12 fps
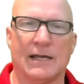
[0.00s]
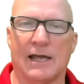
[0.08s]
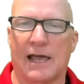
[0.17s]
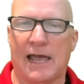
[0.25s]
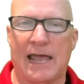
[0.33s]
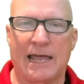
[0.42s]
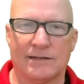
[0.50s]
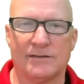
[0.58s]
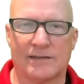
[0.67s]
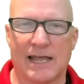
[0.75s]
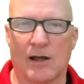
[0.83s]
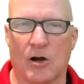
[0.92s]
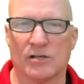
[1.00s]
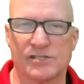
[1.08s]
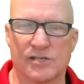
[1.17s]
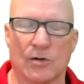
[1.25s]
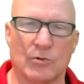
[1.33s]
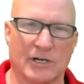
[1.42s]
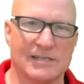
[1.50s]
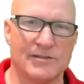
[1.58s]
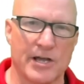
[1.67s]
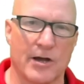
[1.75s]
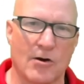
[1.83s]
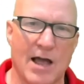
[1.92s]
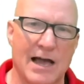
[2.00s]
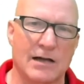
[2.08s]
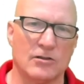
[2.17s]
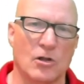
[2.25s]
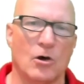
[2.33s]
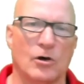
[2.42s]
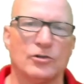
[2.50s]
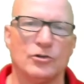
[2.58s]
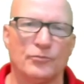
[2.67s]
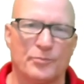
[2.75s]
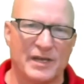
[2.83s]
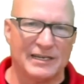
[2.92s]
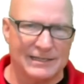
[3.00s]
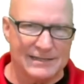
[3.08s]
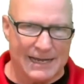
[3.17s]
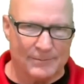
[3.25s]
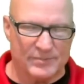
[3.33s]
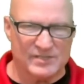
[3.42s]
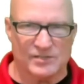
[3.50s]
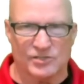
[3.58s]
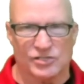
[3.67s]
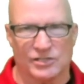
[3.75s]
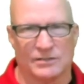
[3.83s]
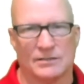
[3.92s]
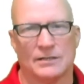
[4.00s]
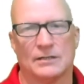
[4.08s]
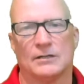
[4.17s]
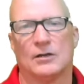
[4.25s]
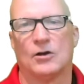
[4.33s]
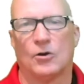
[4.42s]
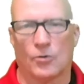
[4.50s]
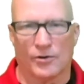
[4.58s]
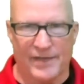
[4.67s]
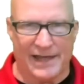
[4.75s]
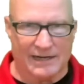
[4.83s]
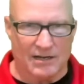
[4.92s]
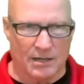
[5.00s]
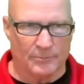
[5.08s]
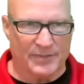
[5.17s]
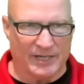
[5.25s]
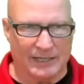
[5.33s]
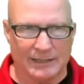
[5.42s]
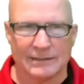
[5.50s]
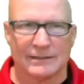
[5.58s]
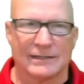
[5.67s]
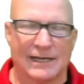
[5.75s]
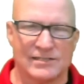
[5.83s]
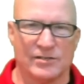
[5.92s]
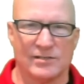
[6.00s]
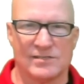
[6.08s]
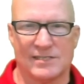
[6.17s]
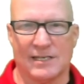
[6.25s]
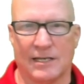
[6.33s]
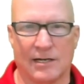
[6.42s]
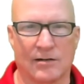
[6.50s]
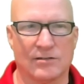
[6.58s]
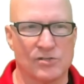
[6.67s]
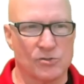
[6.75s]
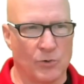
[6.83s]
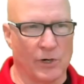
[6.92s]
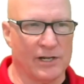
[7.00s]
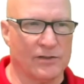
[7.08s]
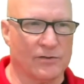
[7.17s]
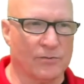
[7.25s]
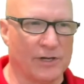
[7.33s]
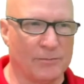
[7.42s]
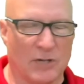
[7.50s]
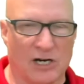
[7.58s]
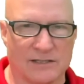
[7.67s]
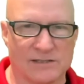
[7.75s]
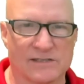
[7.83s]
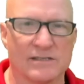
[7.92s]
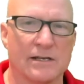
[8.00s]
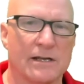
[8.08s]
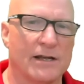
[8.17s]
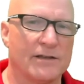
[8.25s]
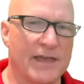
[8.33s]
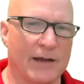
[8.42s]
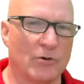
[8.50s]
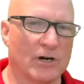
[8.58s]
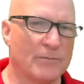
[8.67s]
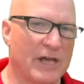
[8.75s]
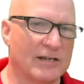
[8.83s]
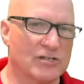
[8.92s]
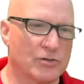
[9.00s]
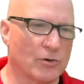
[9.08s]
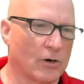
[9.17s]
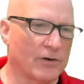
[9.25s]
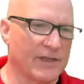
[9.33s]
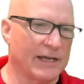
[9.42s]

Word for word: And they also want to know how long you've been in that position or that company. As you can see here, it's 23 months they want to make sure that